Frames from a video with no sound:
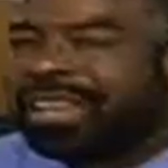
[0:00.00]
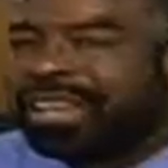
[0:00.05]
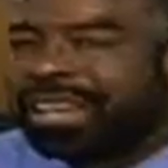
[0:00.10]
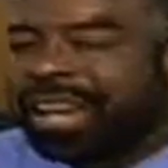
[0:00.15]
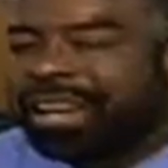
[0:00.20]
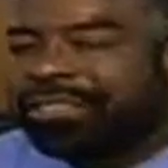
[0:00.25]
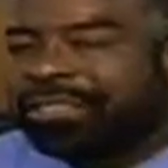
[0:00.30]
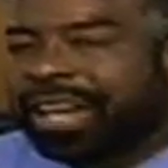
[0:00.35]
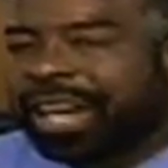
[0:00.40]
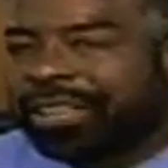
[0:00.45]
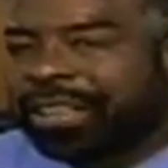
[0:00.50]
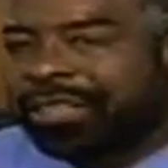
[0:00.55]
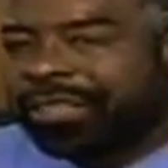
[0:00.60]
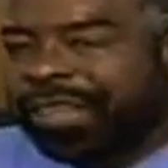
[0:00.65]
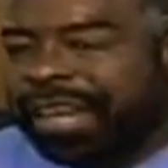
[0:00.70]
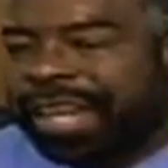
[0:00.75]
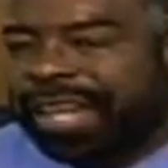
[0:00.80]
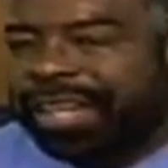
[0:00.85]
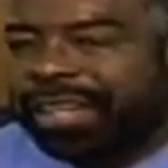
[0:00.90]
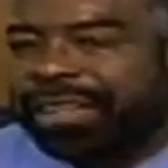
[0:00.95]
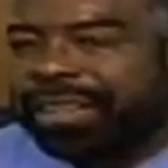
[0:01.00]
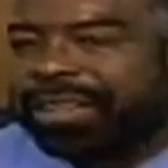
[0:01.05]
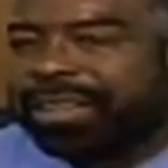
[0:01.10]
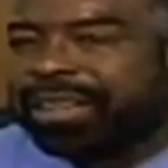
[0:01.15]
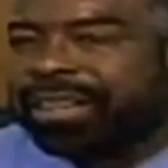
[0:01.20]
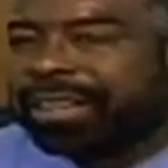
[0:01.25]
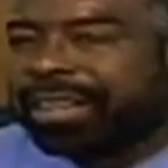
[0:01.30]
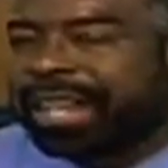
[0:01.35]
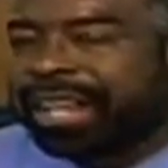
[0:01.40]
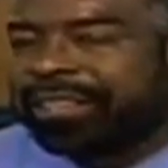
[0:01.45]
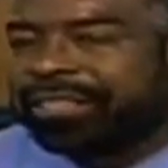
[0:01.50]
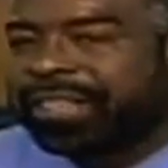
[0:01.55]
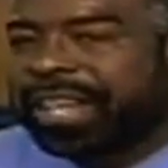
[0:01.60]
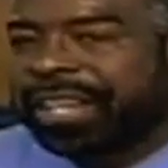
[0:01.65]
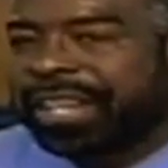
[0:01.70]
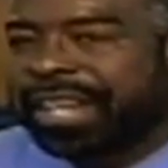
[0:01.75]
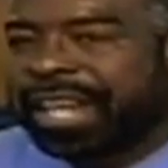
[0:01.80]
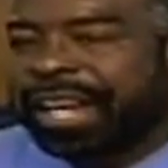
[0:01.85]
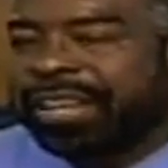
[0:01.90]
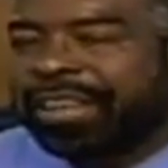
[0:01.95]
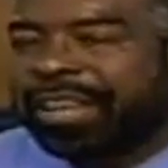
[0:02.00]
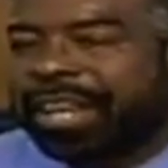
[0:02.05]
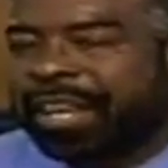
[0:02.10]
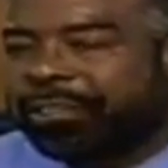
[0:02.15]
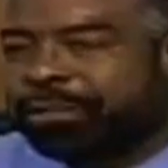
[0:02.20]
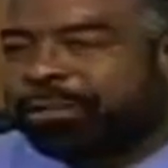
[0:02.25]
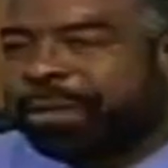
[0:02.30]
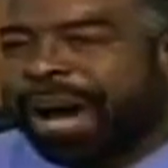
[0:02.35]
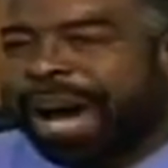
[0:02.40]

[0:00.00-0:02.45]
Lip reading: Here's the other thing. Let us say together, it's